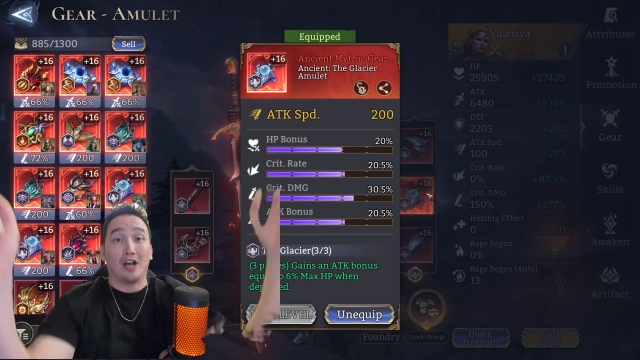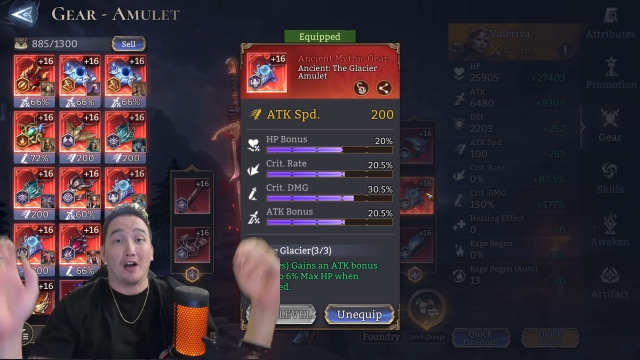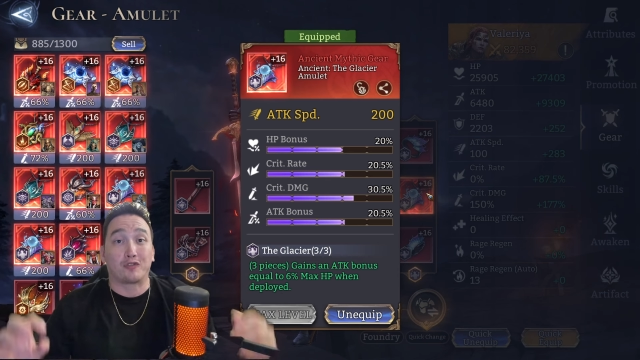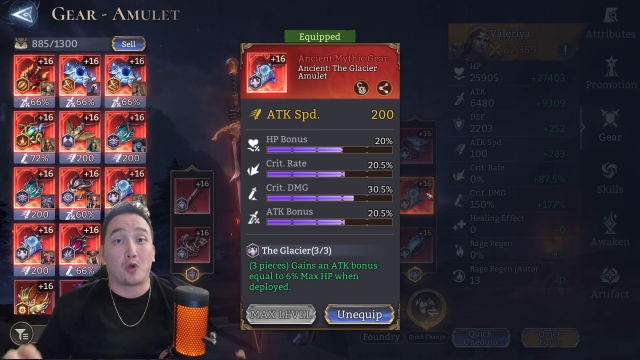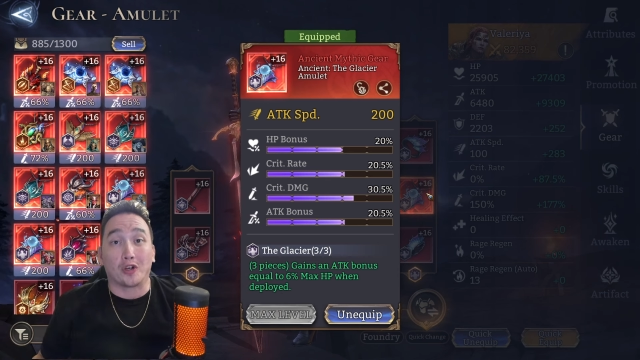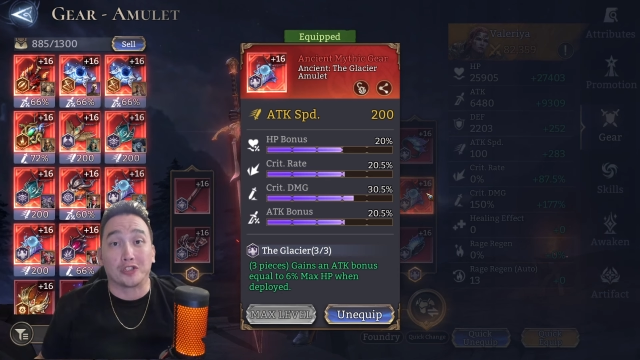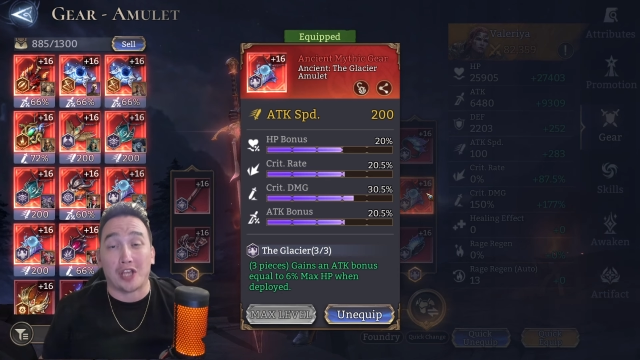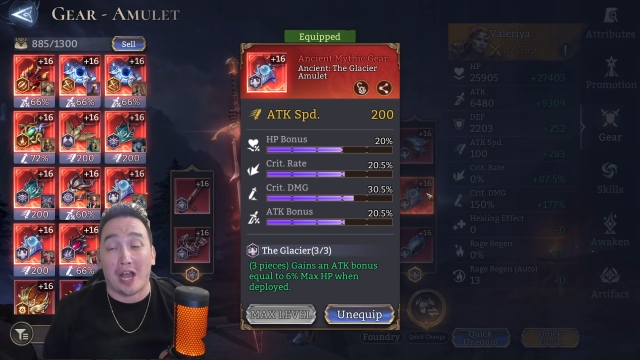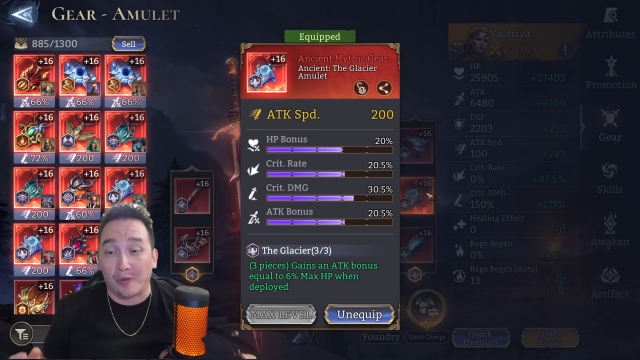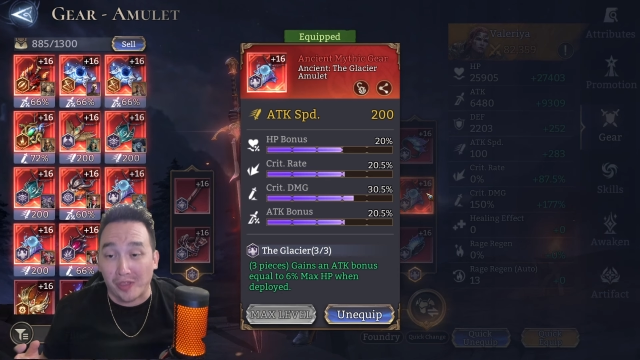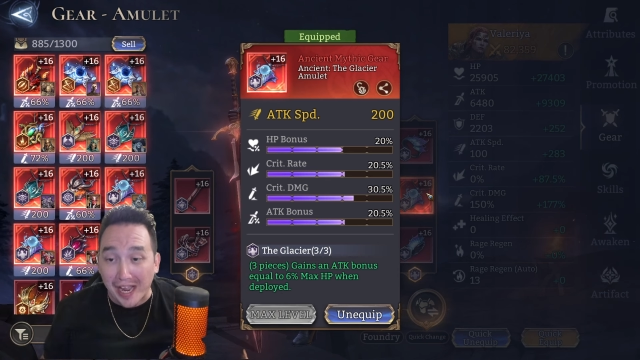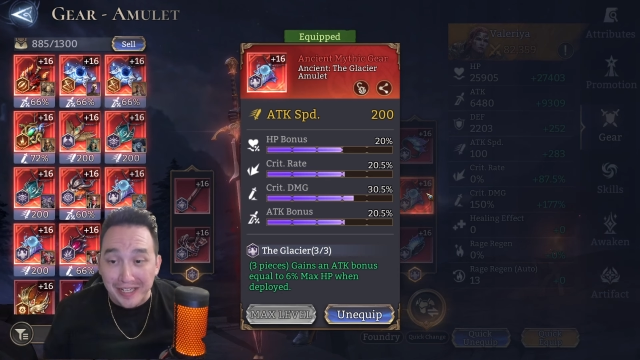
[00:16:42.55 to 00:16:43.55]
of course, I
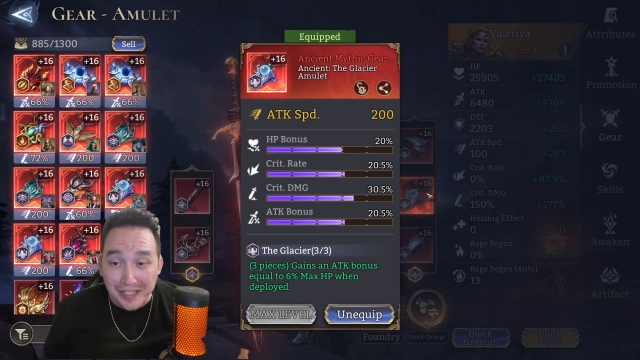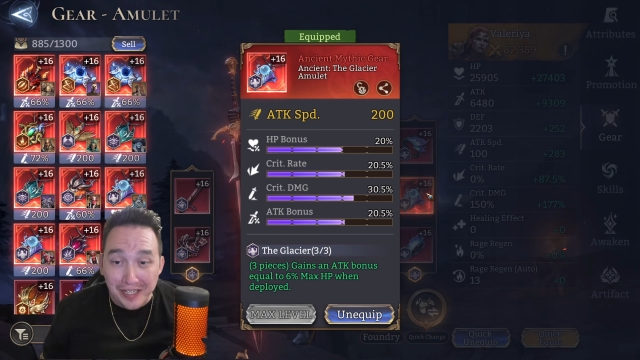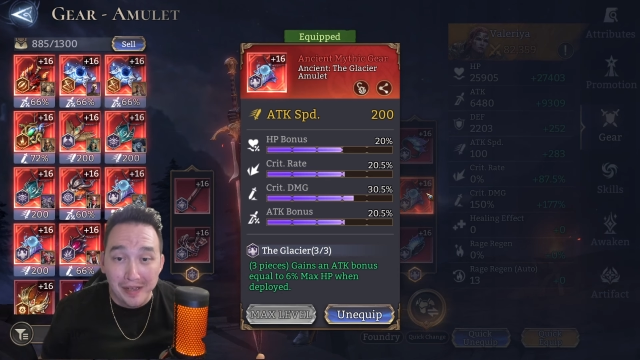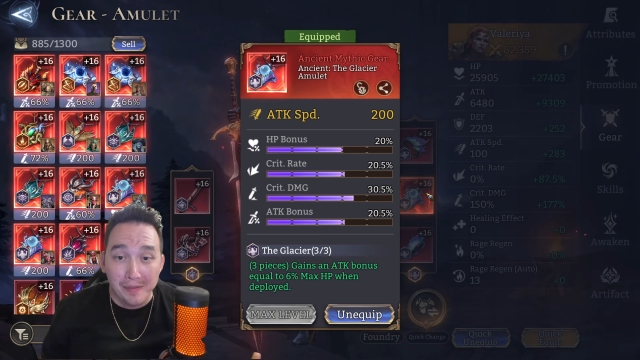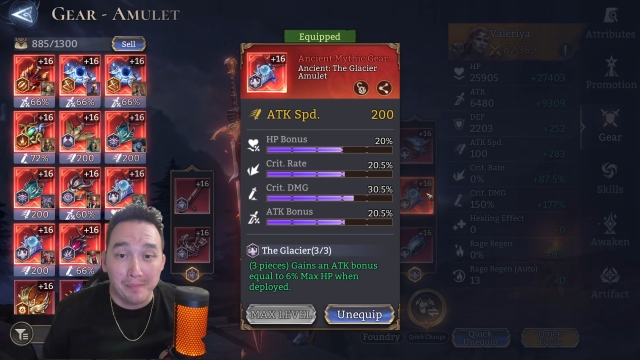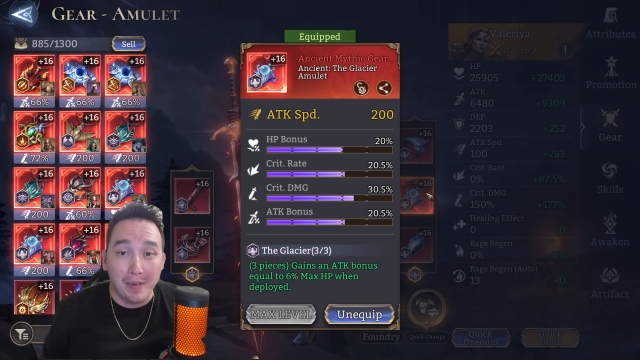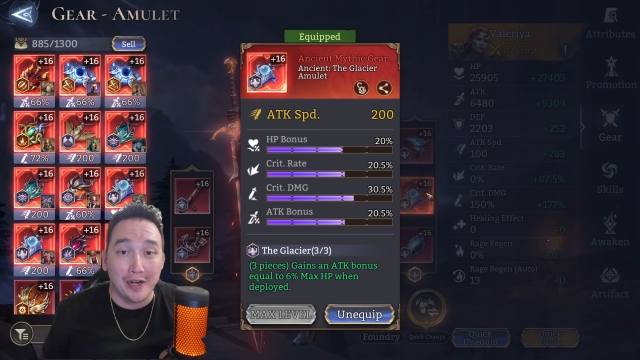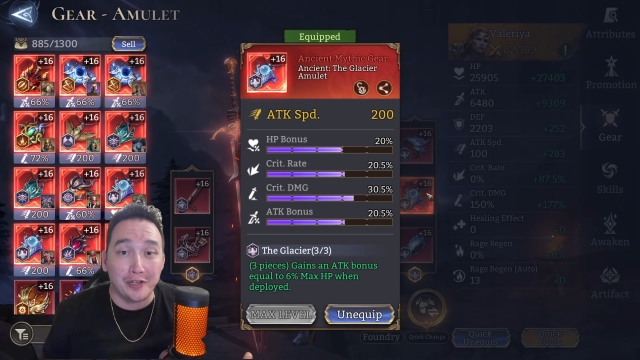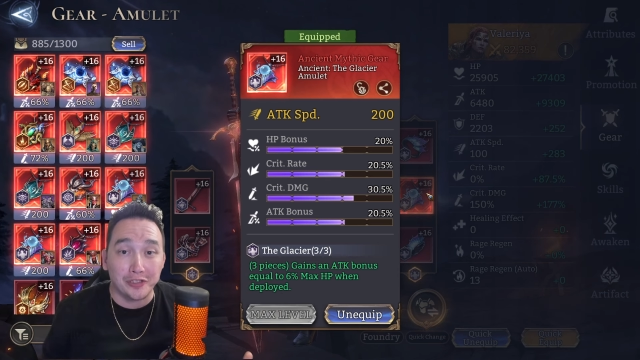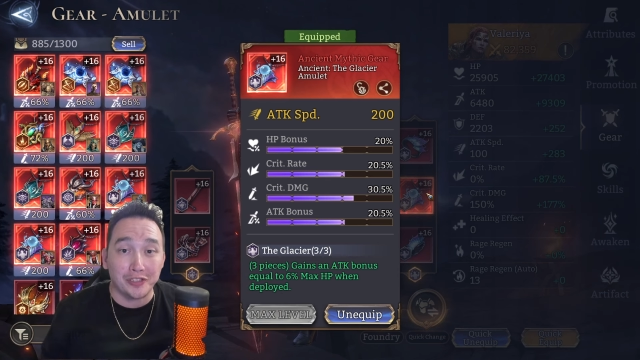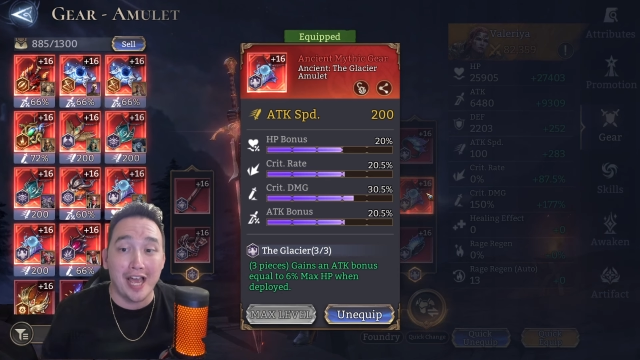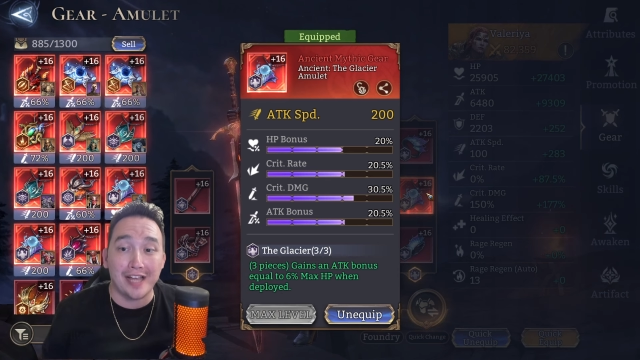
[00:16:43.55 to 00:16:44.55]
would like to get better
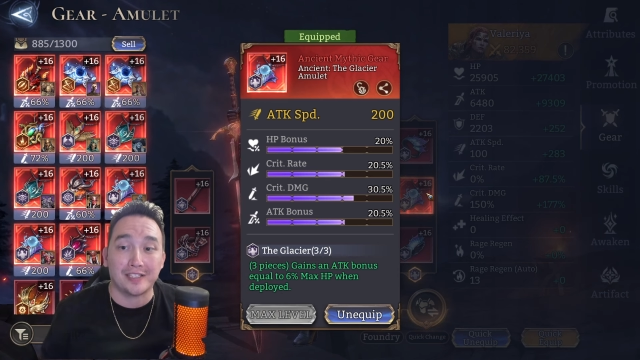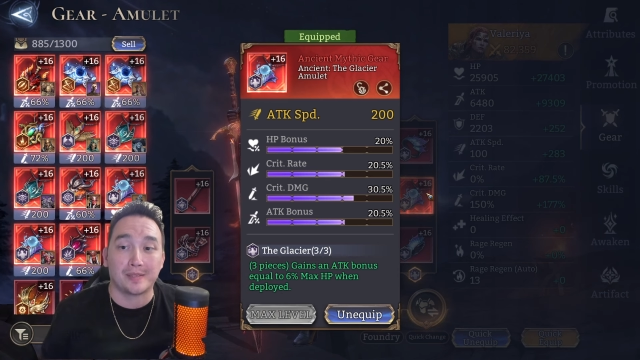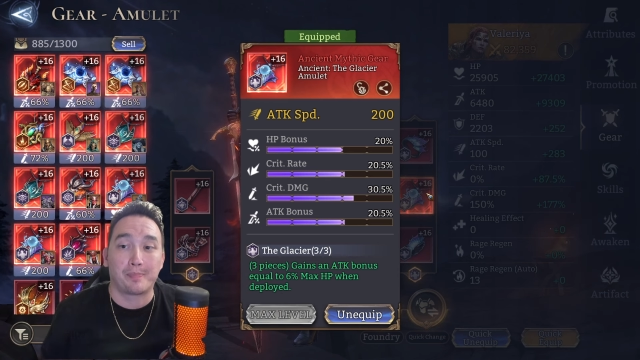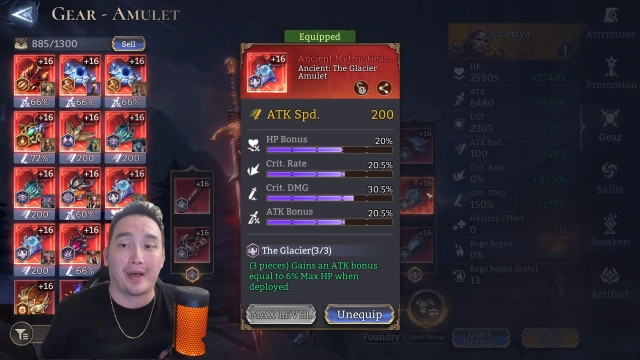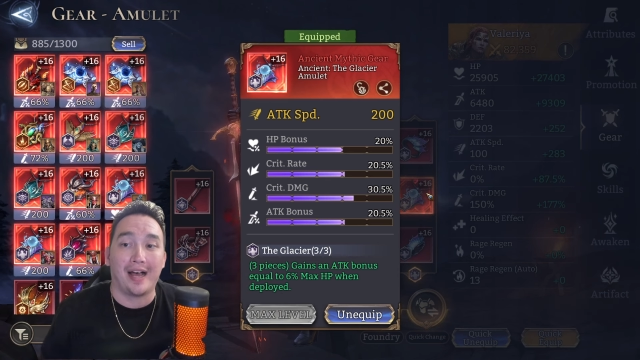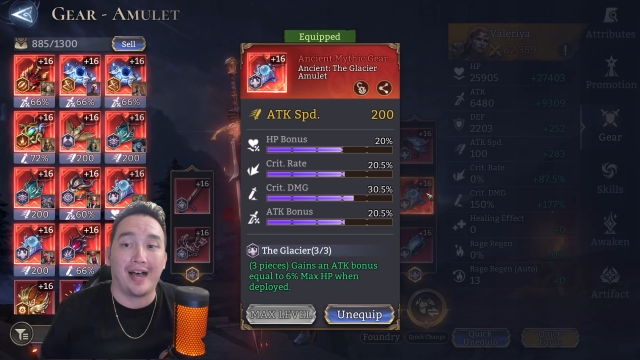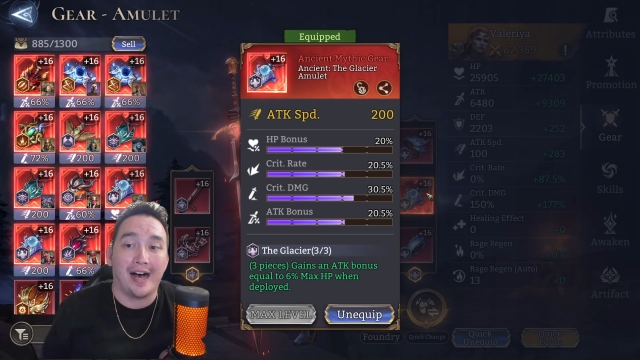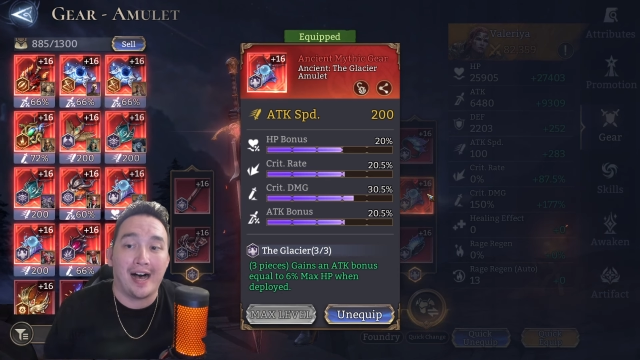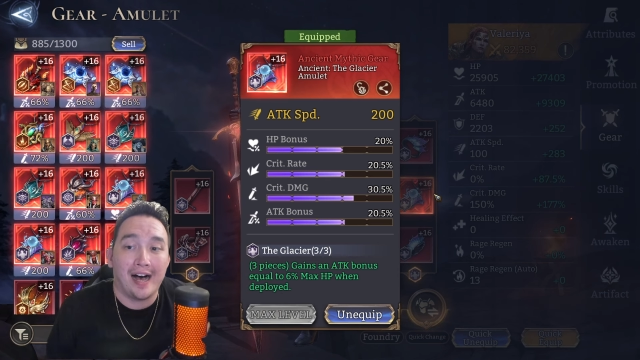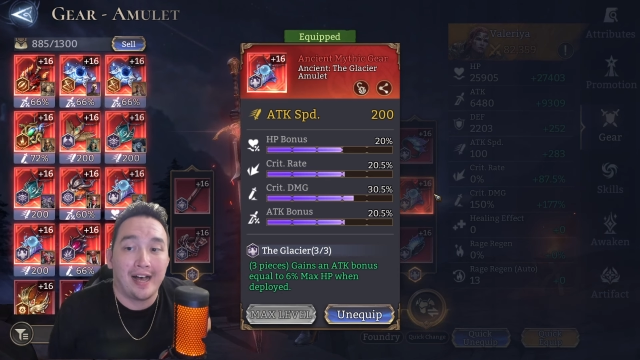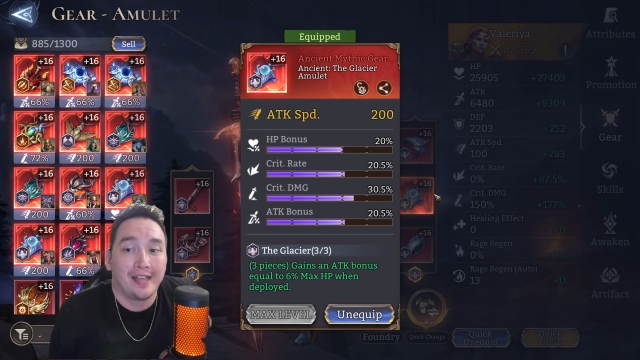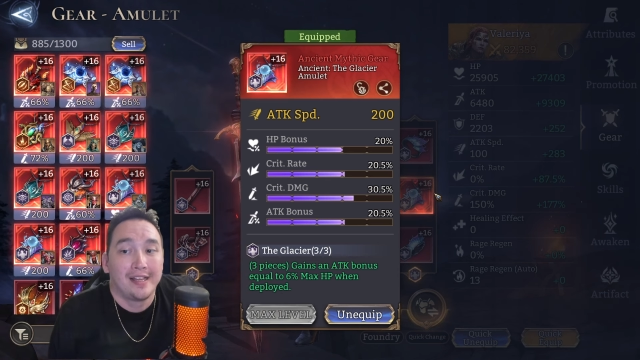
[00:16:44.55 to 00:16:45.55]
sets, but
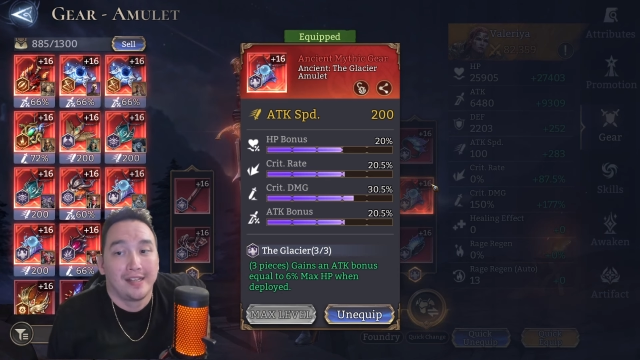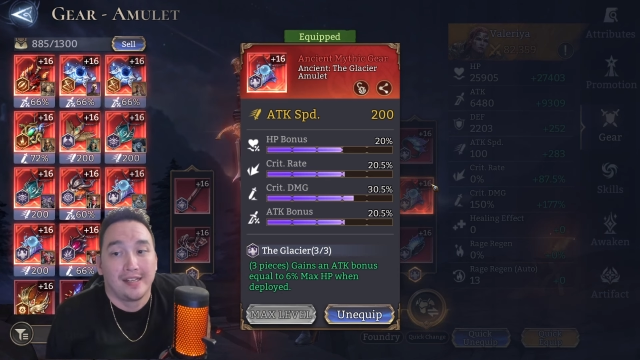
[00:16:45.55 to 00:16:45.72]
uh,